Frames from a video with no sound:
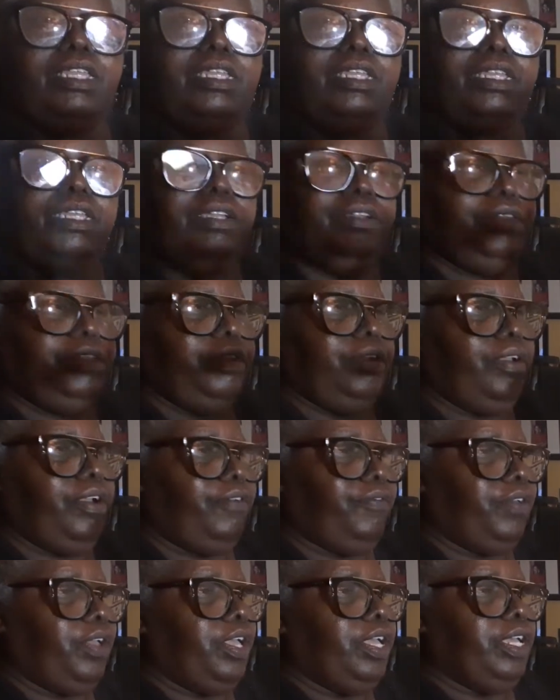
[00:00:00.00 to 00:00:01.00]
here you
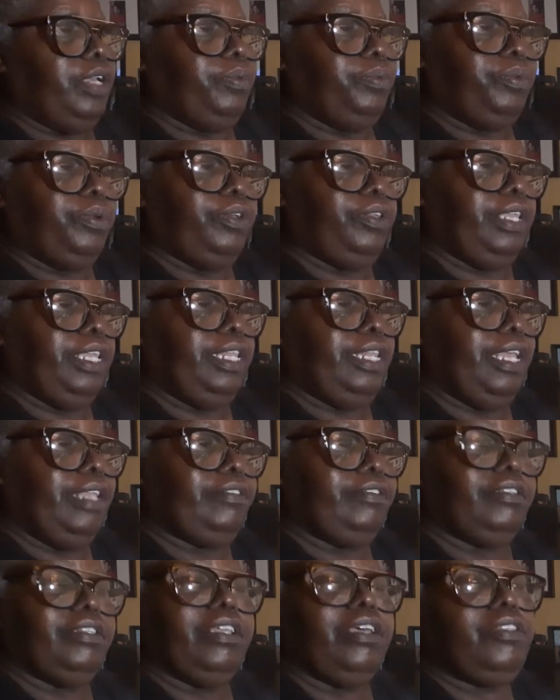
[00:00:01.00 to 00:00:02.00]
have, well, and
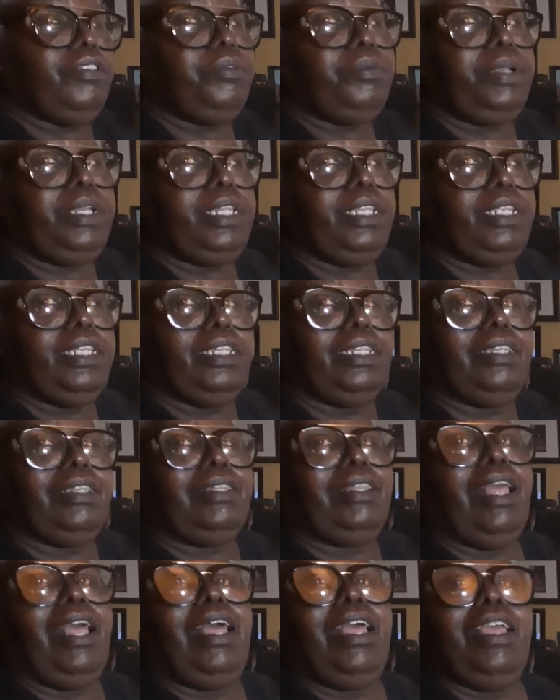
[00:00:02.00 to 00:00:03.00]
that's another way
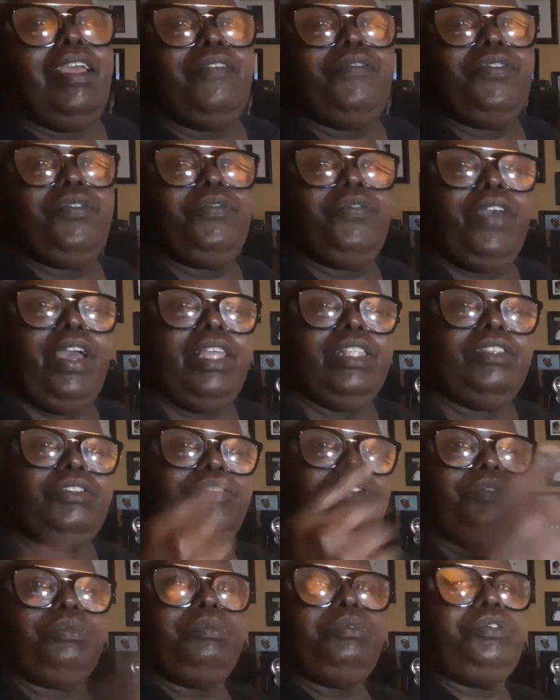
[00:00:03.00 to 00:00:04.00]
to, if you've got
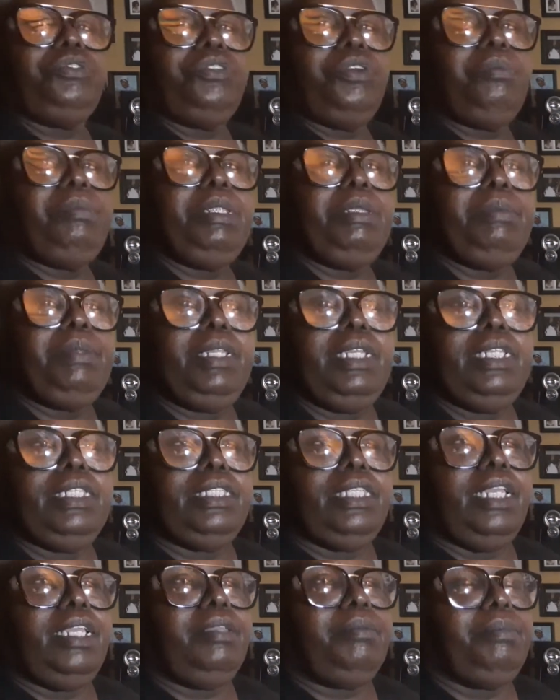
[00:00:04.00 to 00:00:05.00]
so many plants
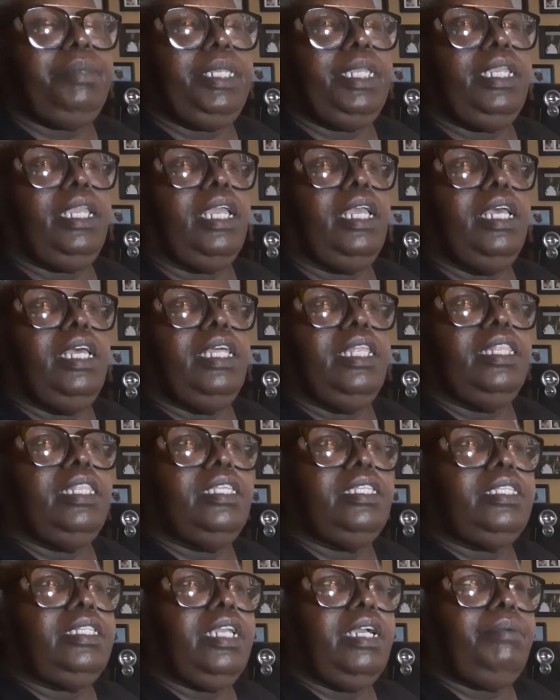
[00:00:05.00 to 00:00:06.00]
like me,
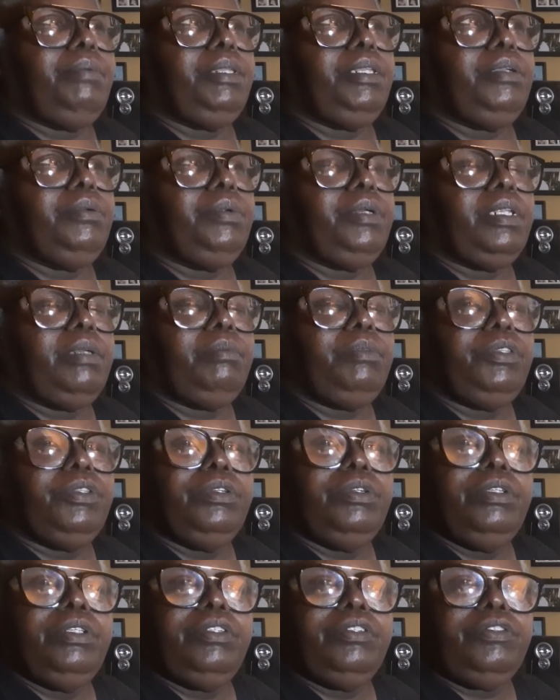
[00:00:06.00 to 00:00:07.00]
this time of year, what I'm
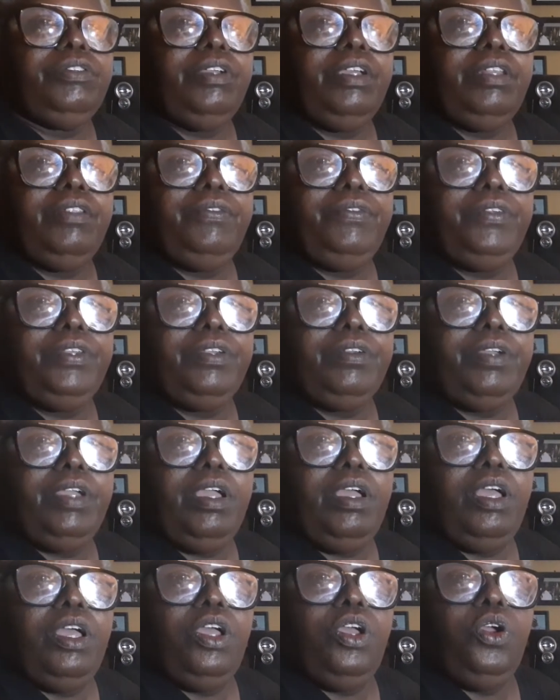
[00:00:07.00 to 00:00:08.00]
doing is trying to figure
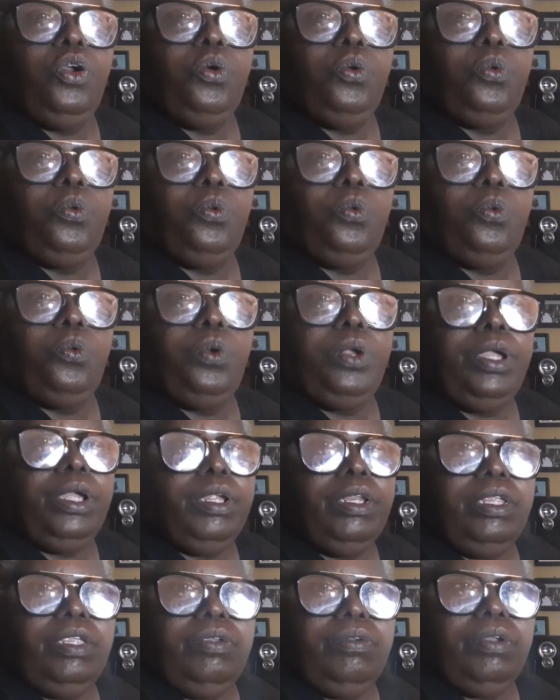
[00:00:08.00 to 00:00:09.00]
out, where
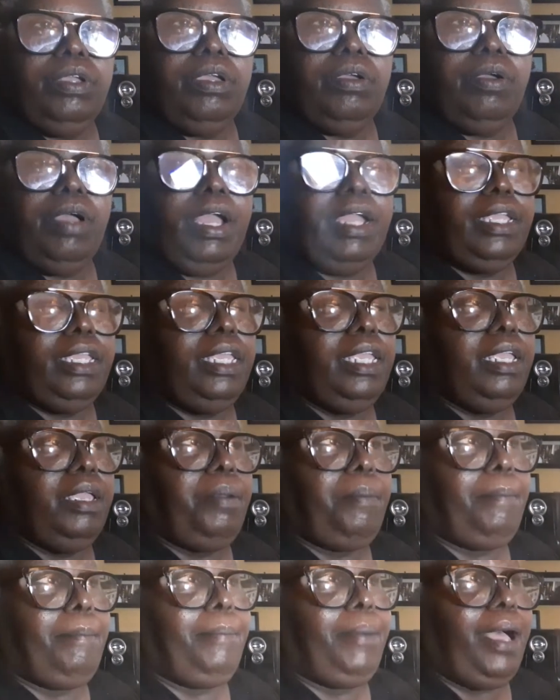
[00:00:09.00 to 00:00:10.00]
do you go? I
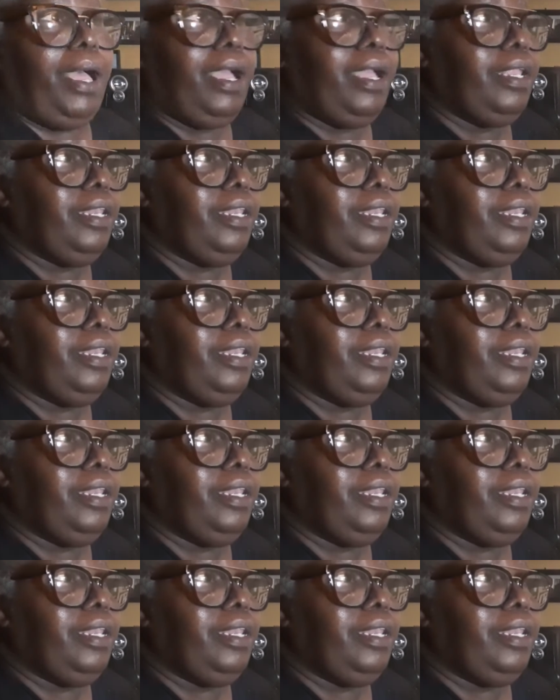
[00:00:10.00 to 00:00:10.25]
can't buy